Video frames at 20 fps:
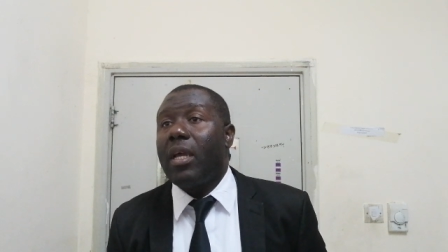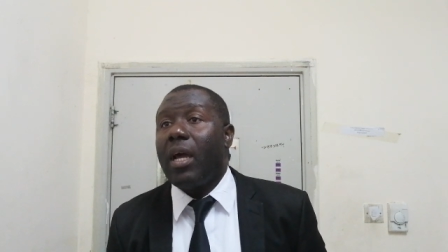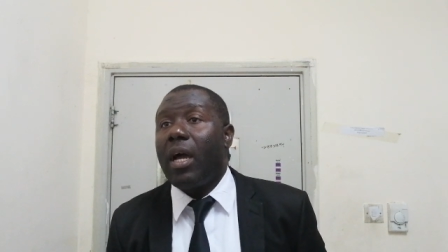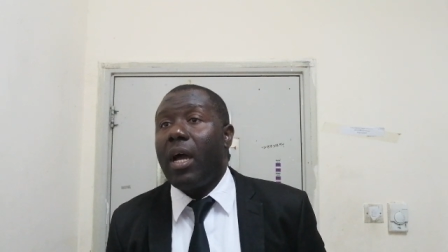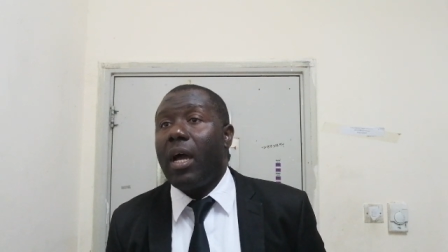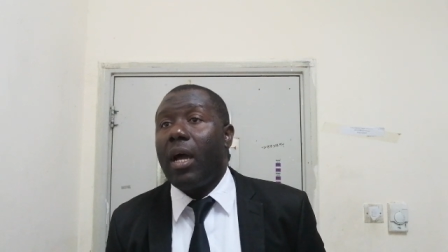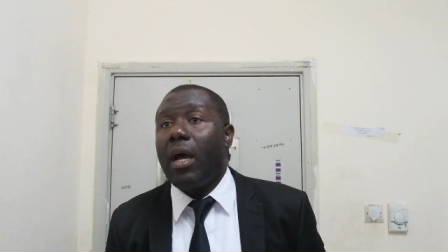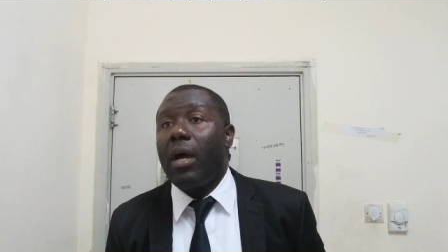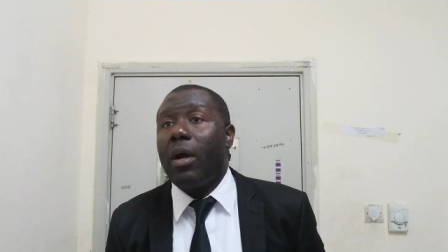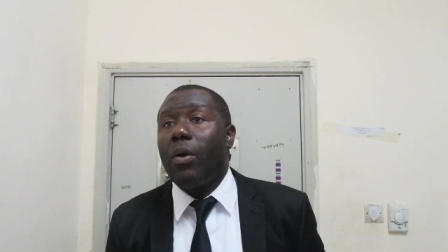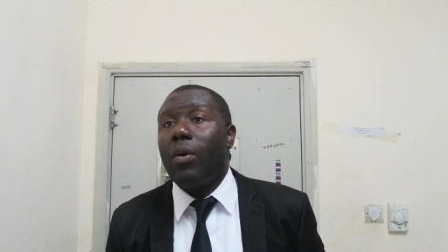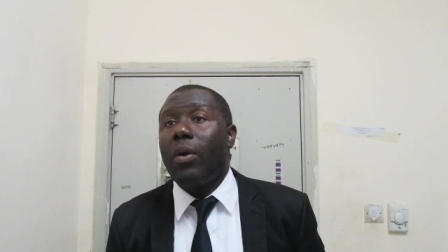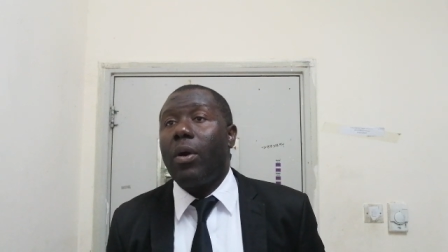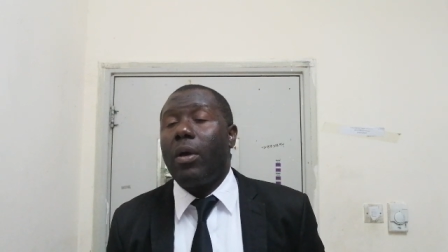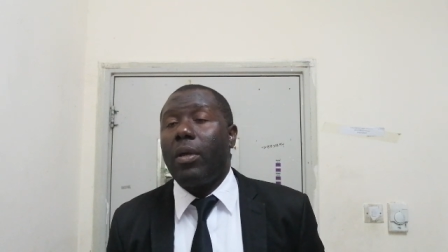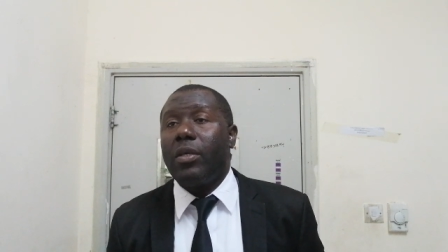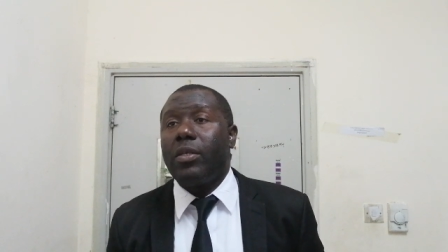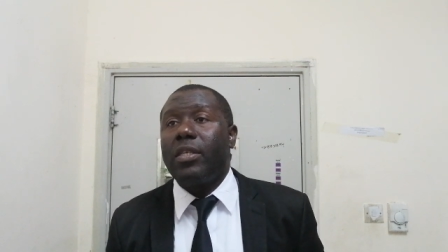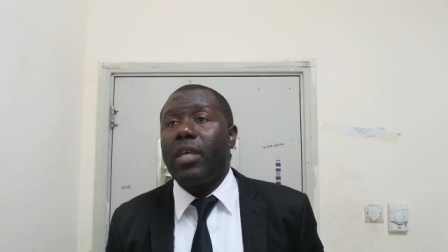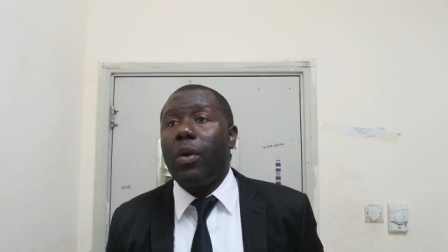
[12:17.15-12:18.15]

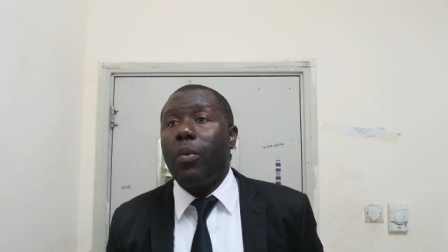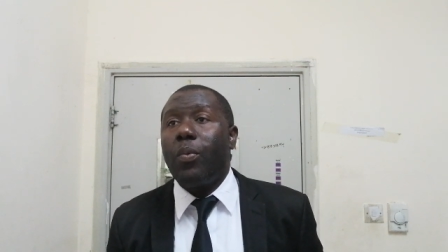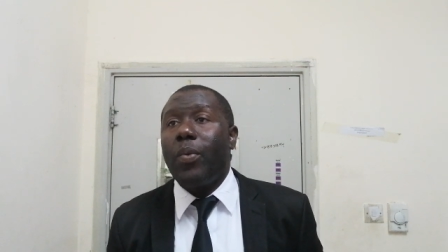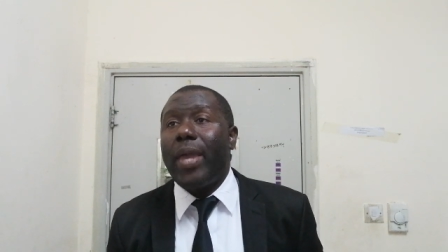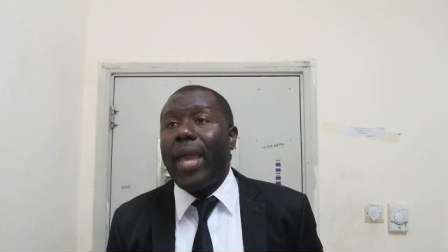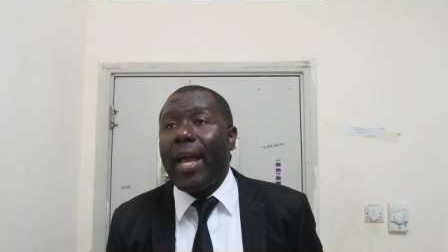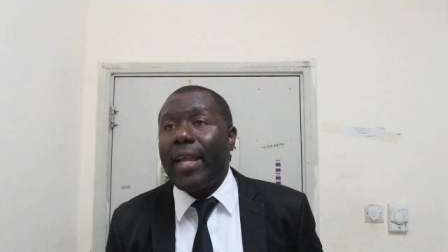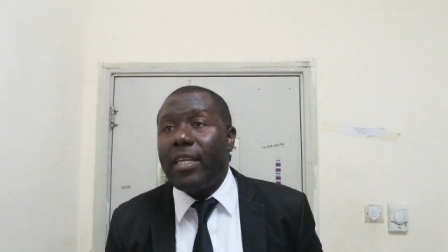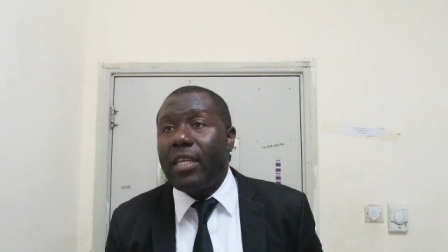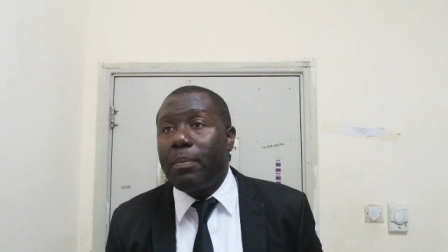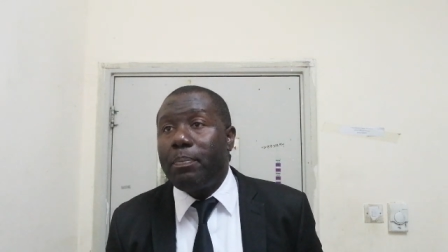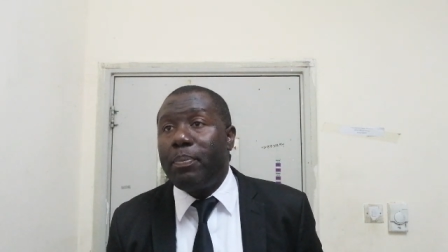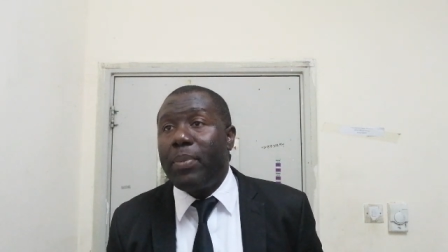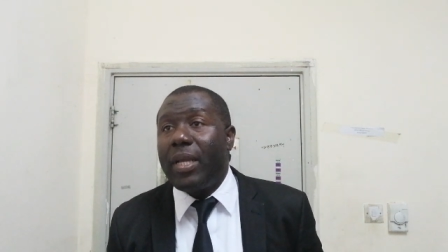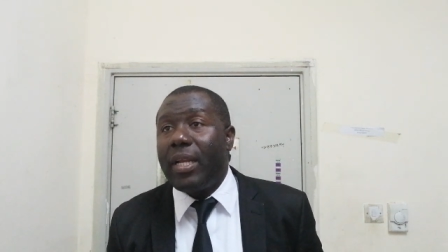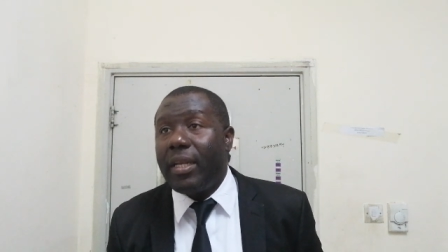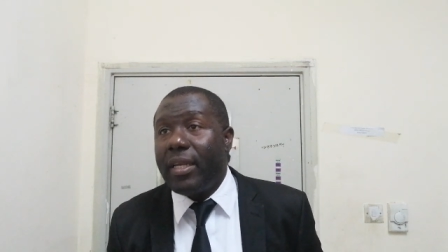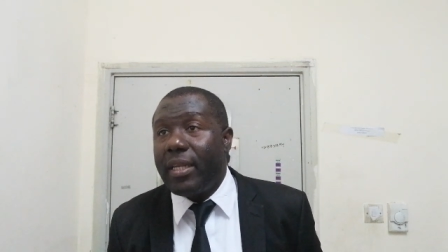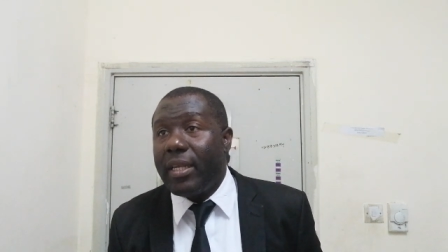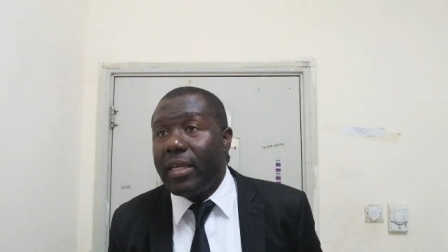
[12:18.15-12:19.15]
where the
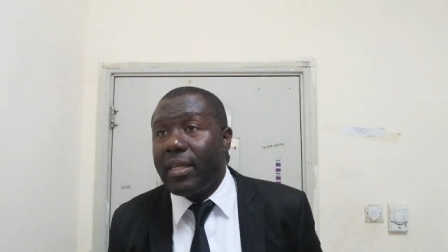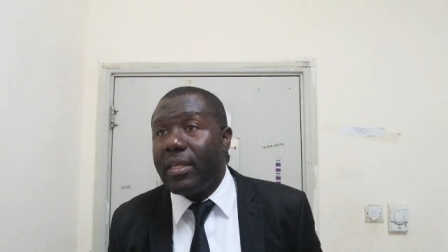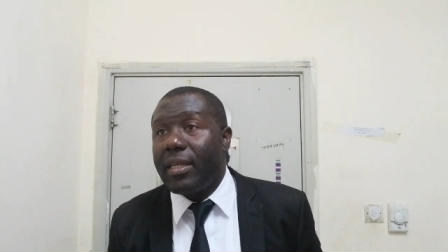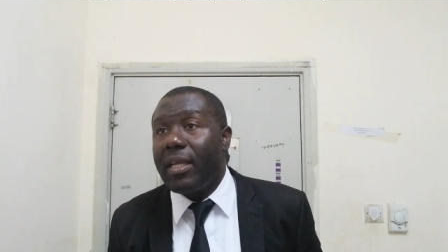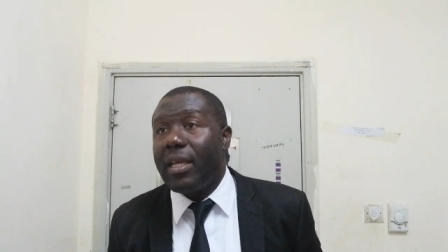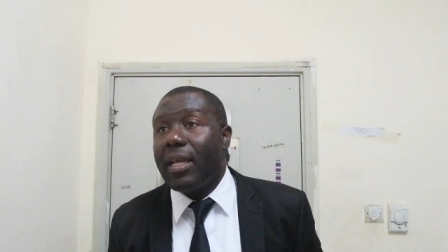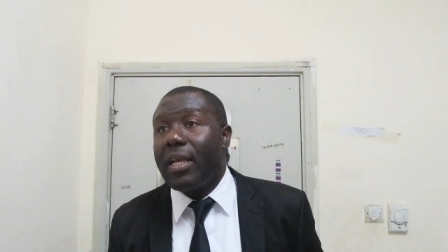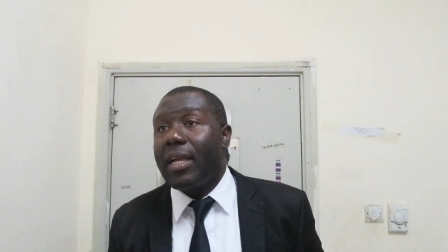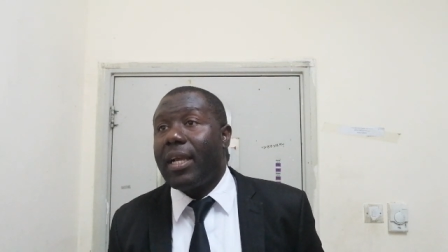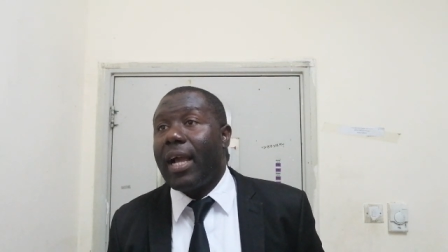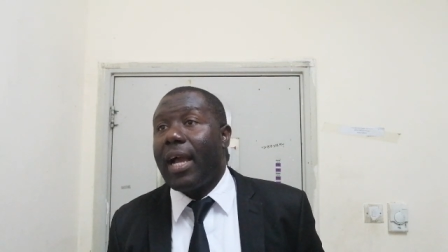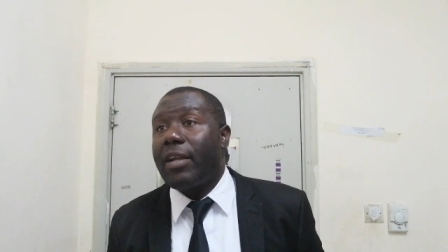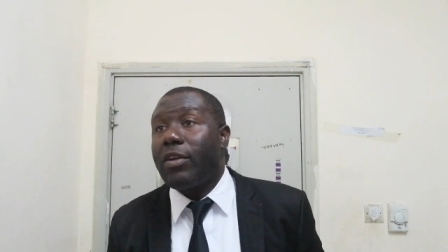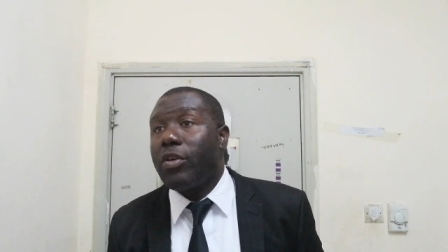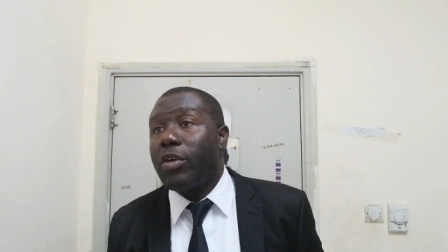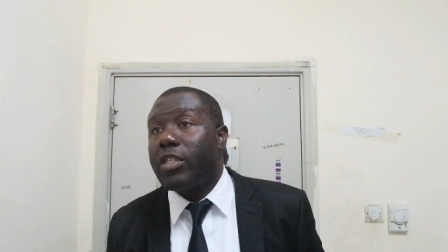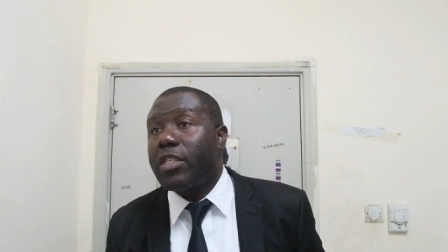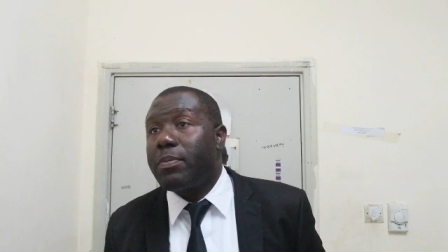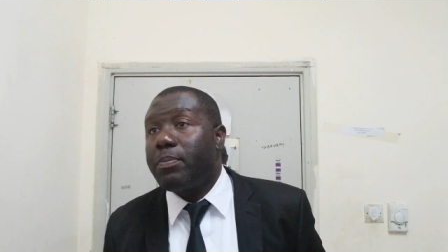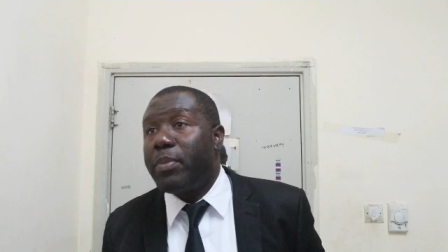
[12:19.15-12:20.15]
building
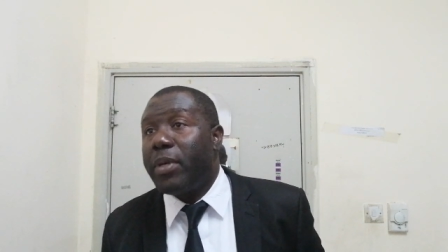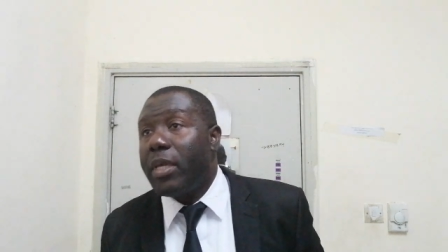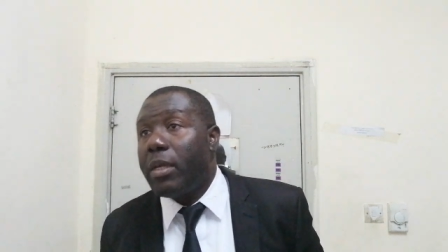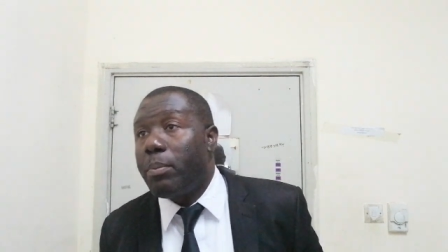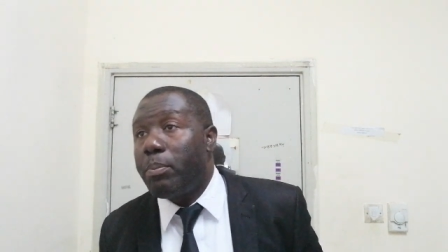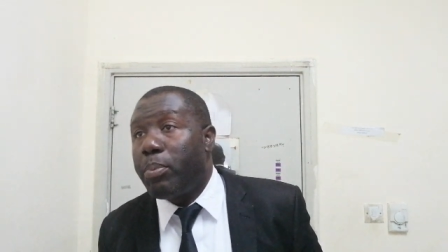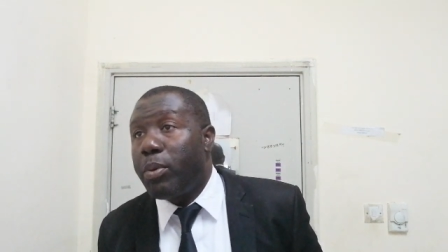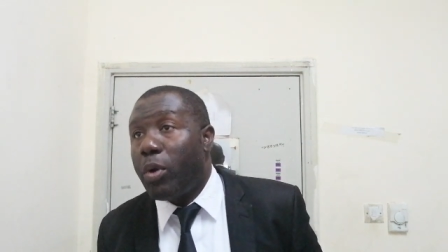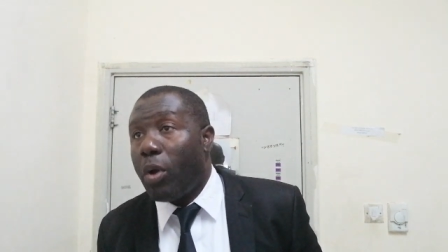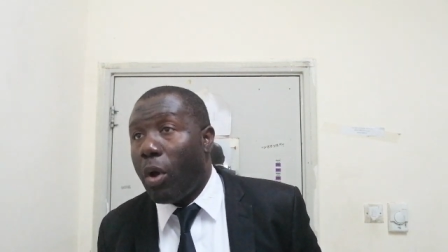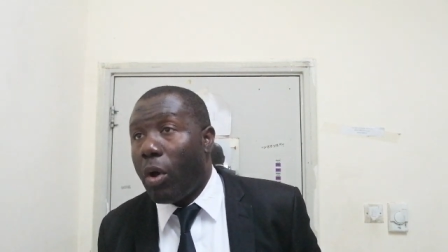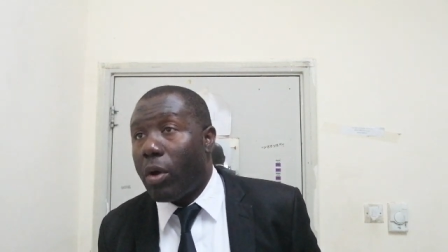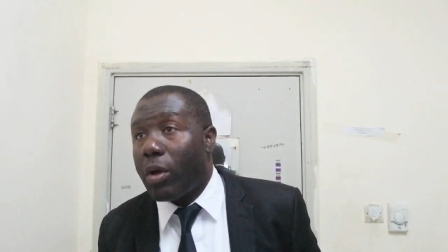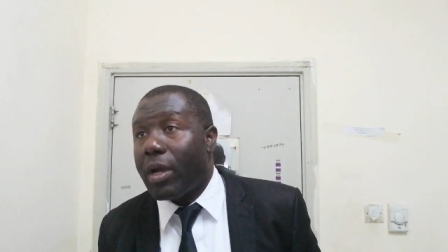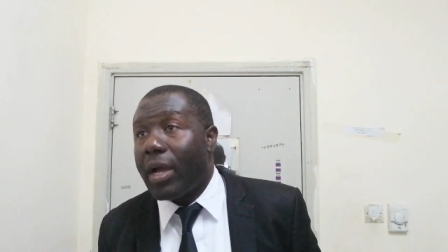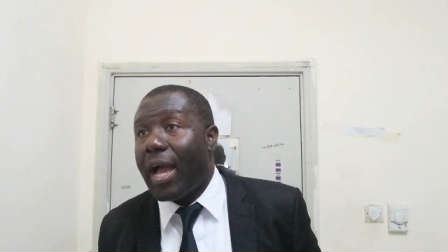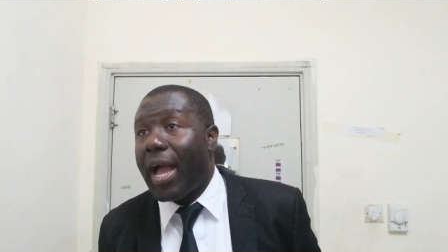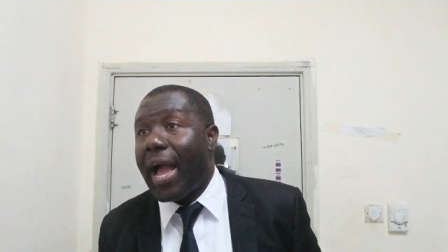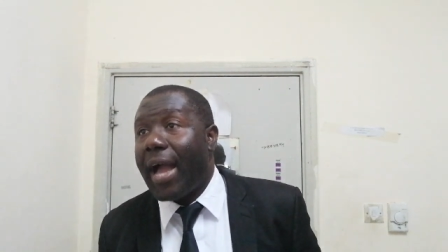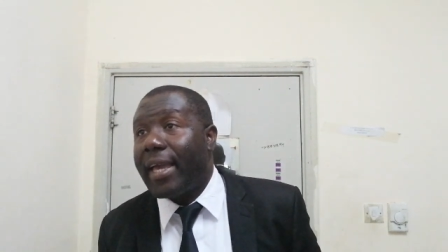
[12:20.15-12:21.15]
cannot be
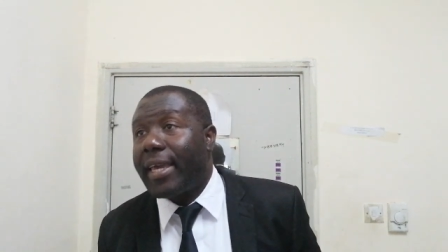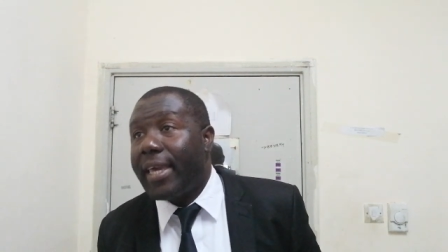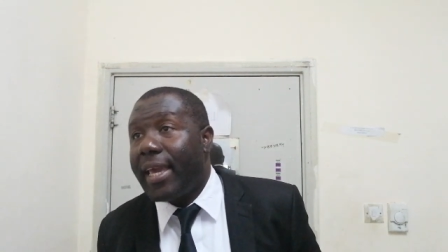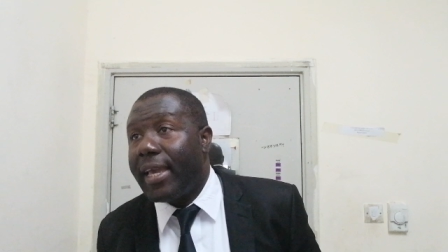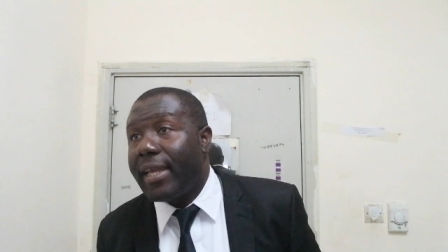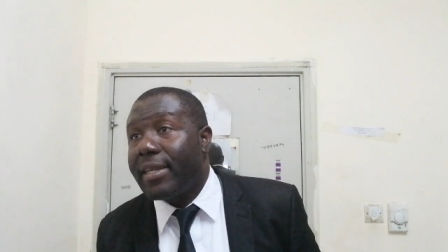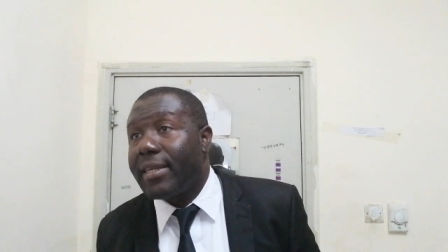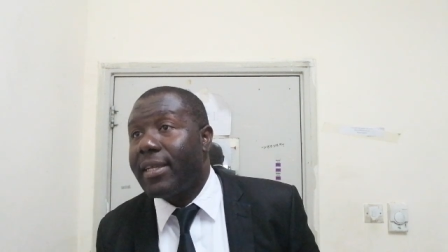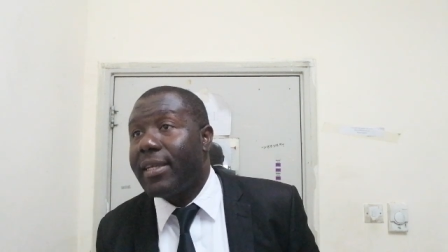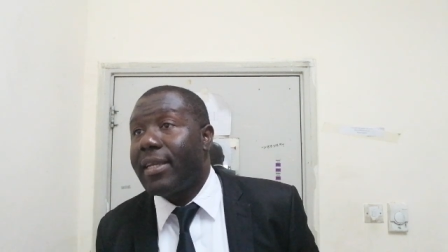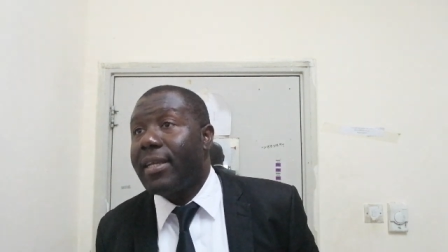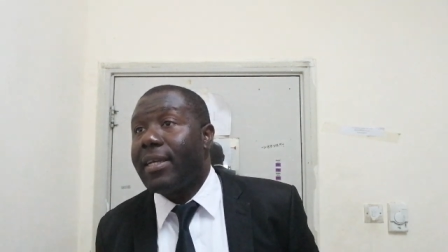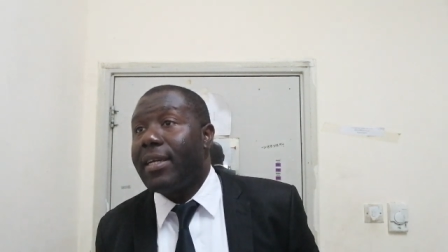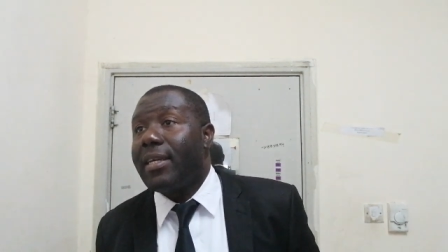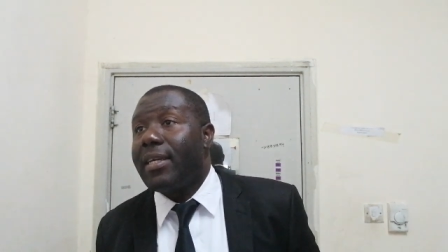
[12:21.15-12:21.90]
blocked again,